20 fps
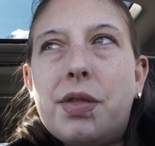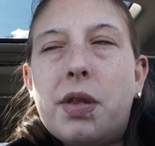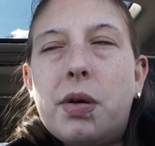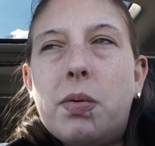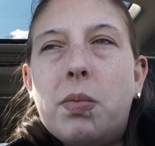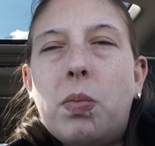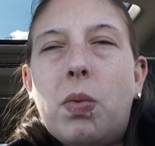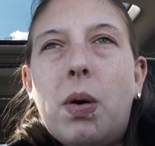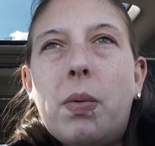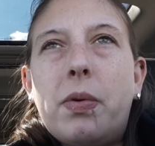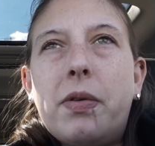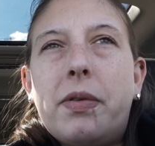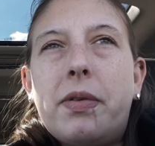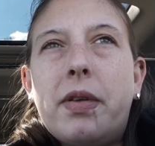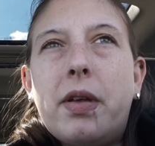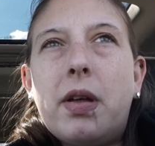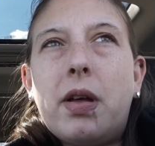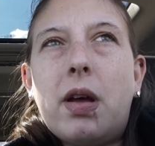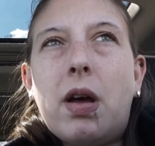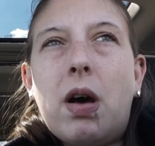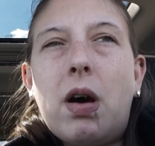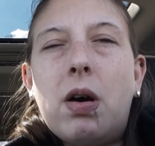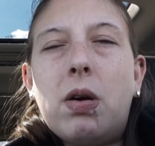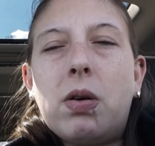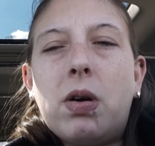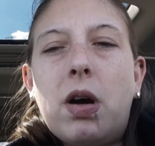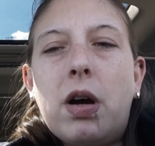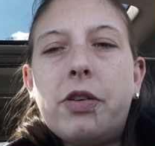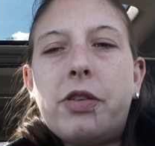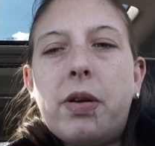the, what was,
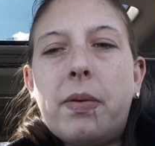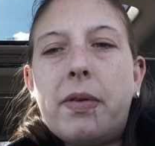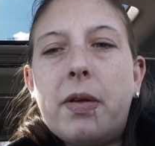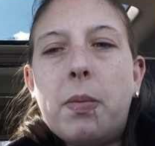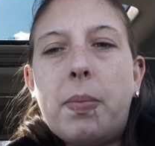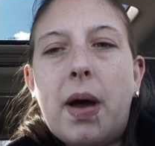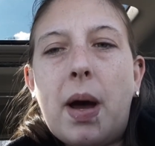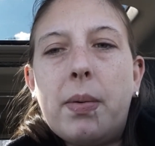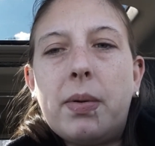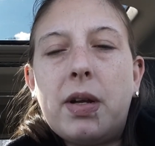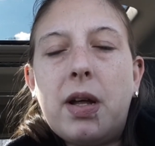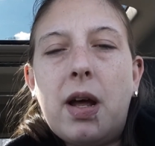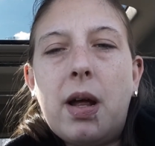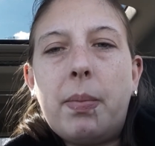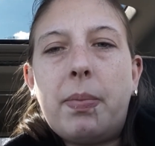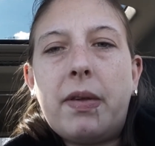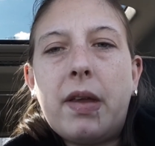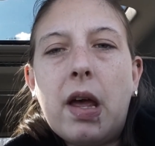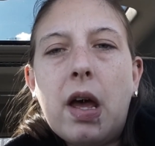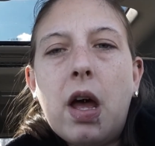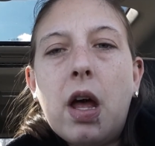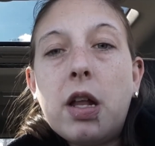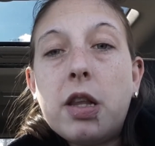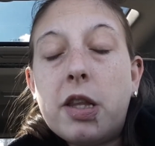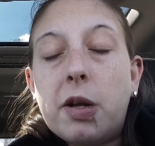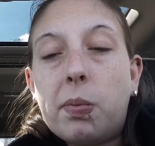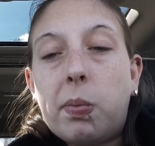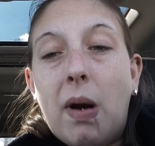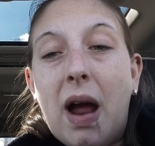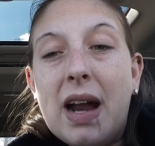oh gosh, I'm so bad with names.
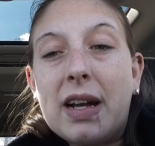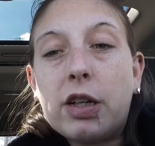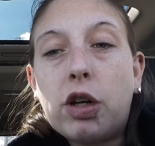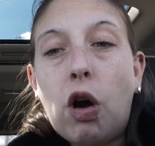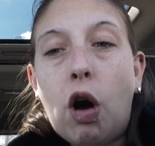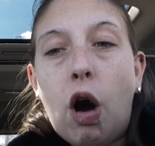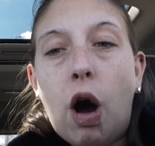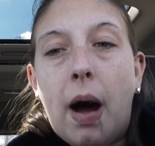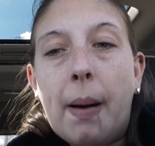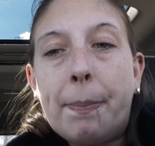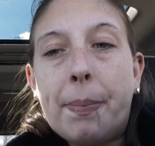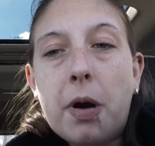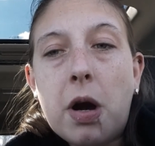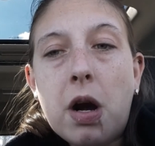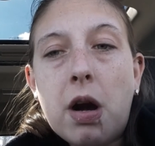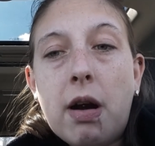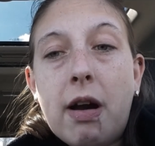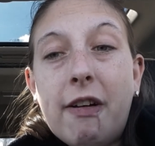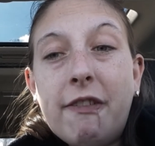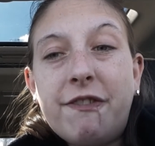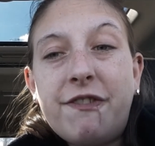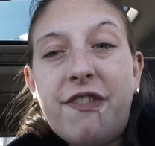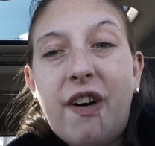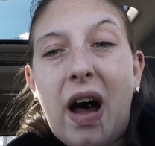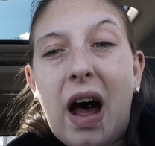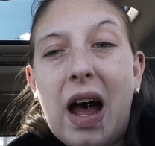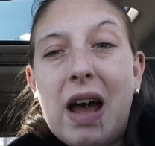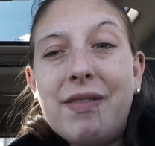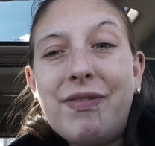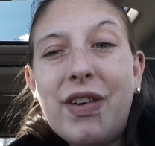The Red Copper
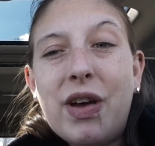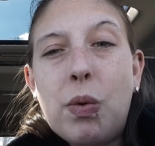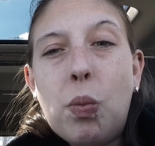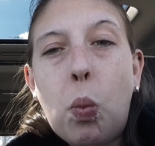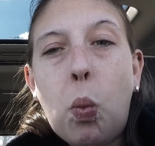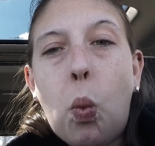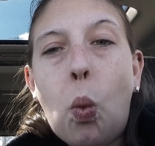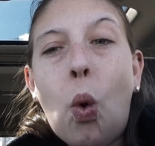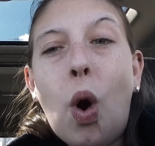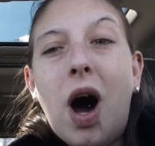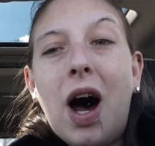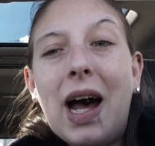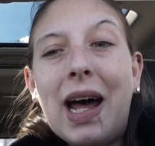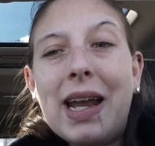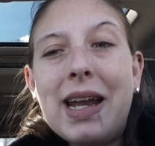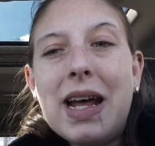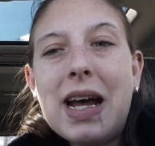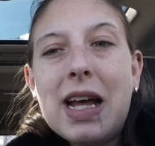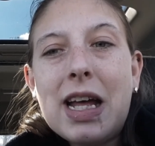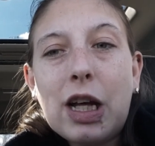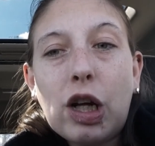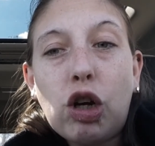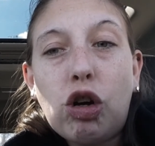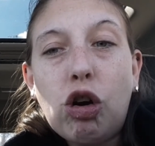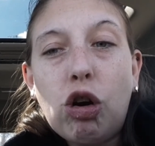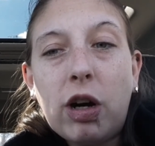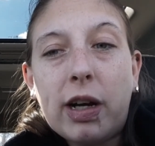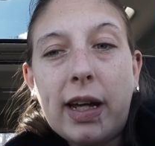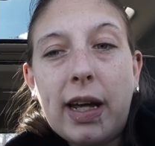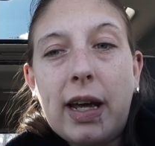5-in-1
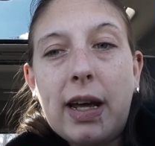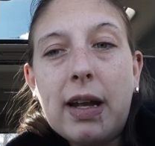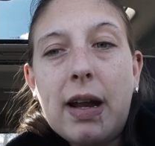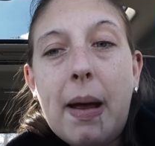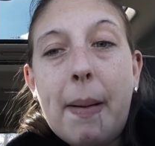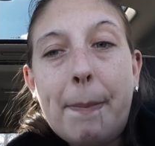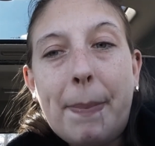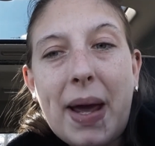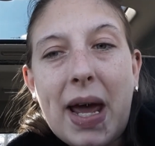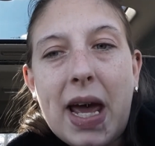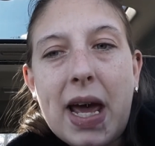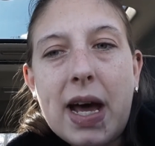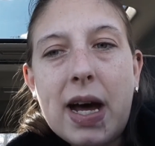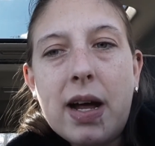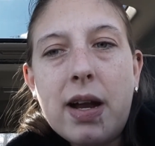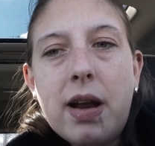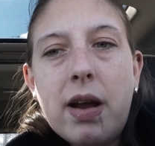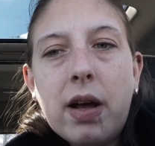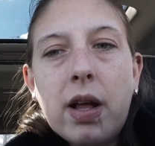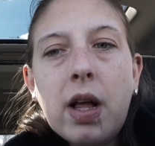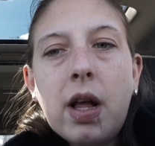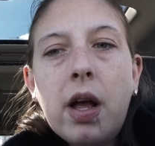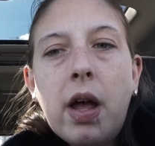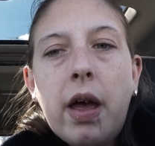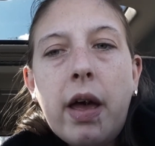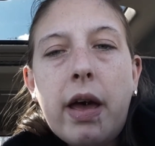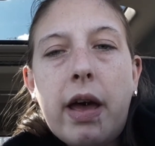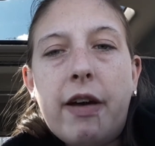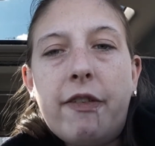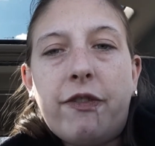cooking pan.
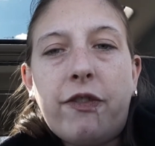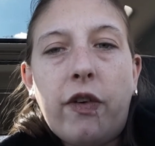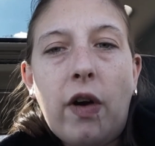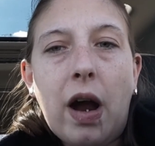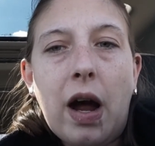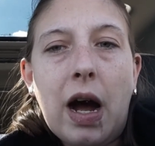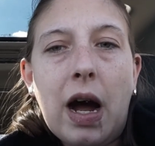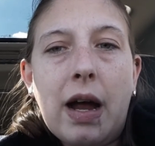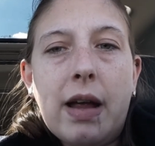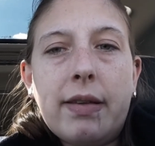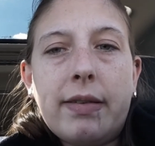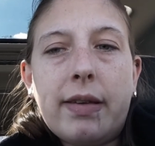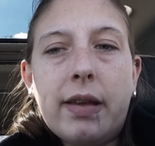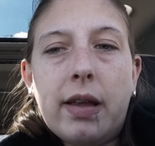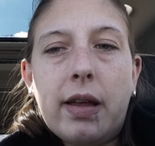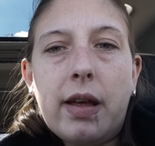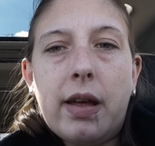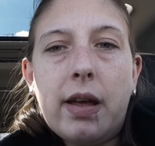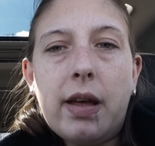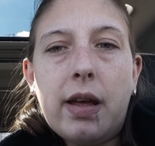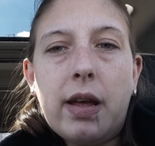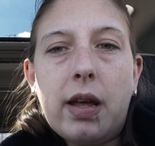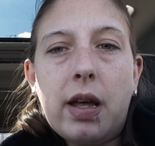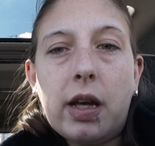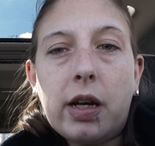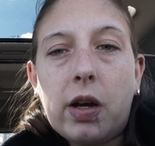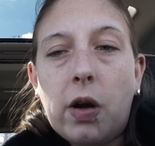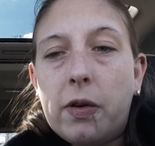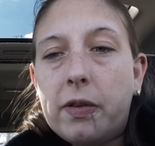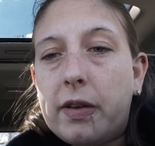It fries,
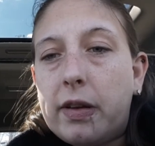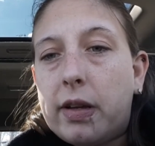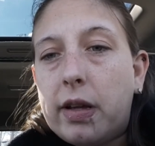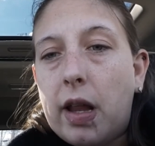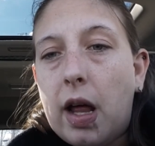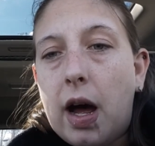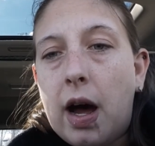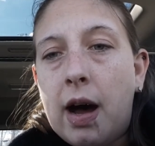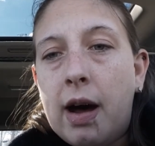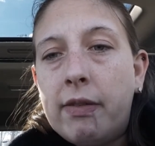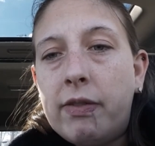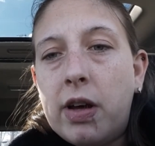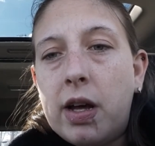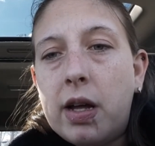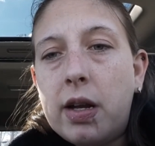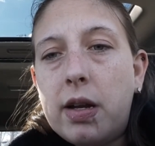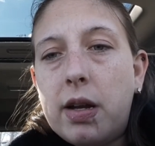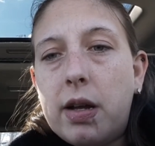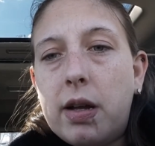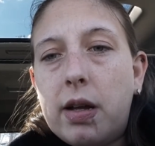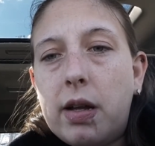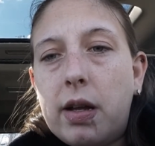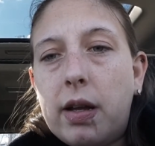it goes into the oven,